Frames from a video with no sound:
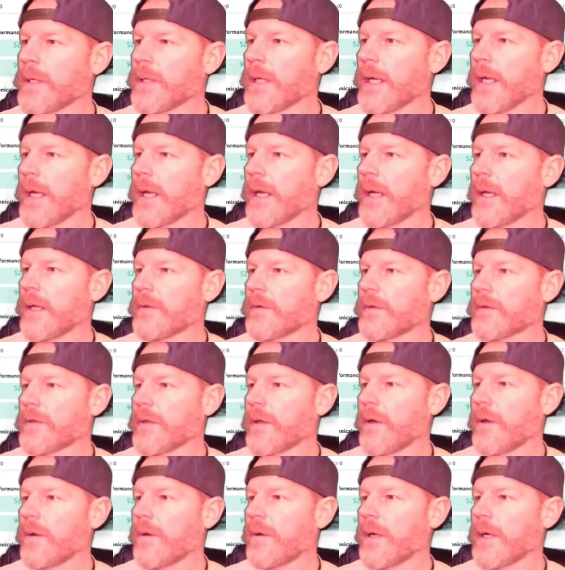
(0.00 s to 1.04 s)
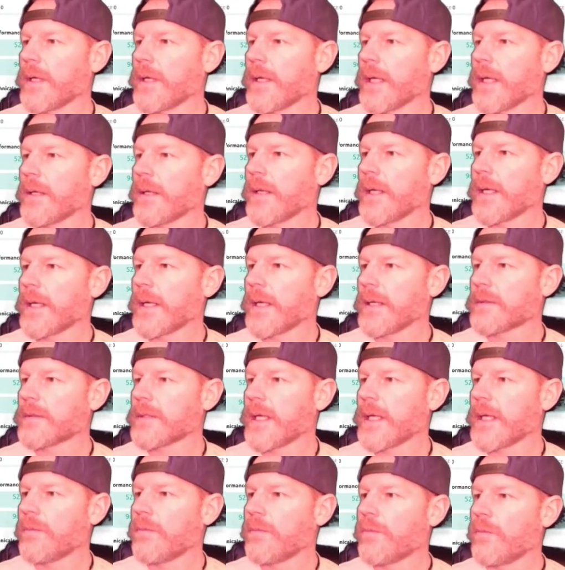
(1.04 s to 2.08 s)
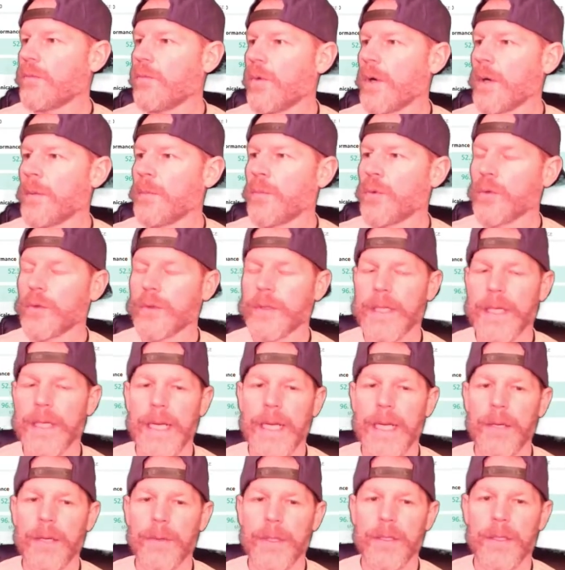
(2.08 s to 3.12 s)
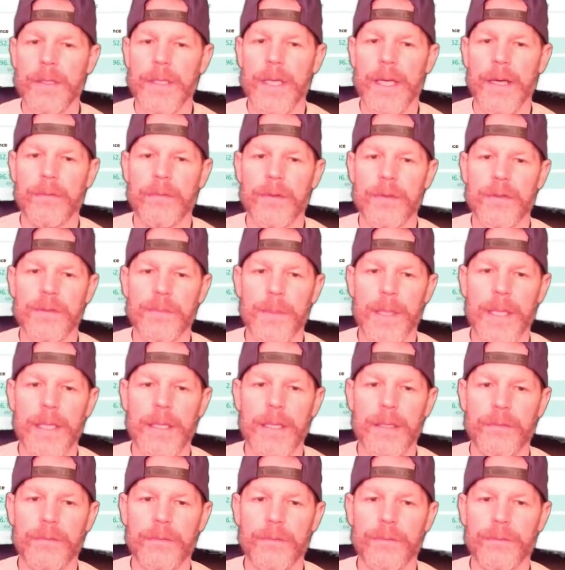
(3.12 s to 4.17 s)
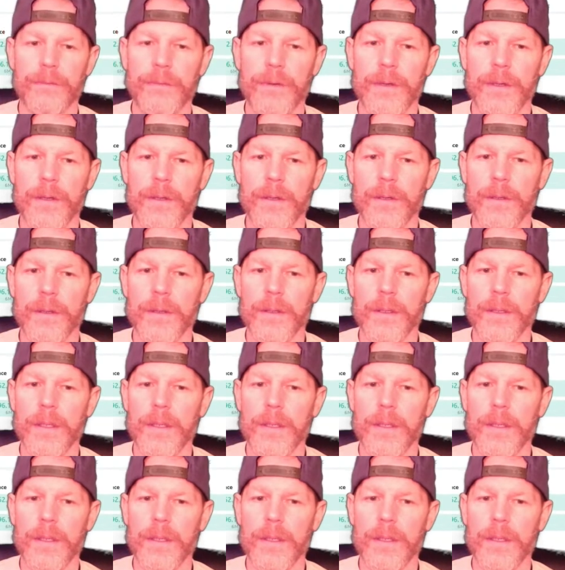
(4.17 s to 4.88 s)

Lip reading: And so, again, like I said, one more day we could have a spike in fear.